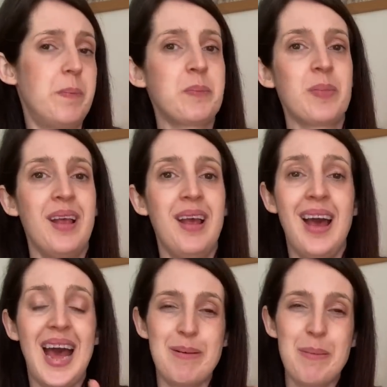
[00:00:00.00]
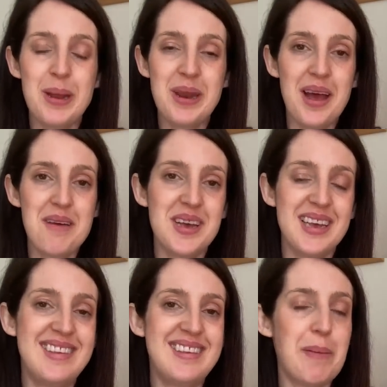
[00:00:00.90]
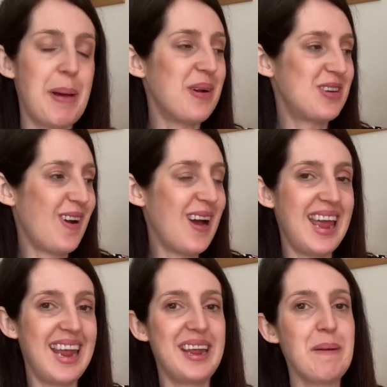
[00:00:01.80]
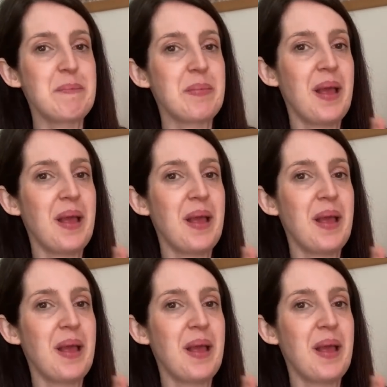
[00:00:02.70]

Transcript: And I'm a bit nervous about trying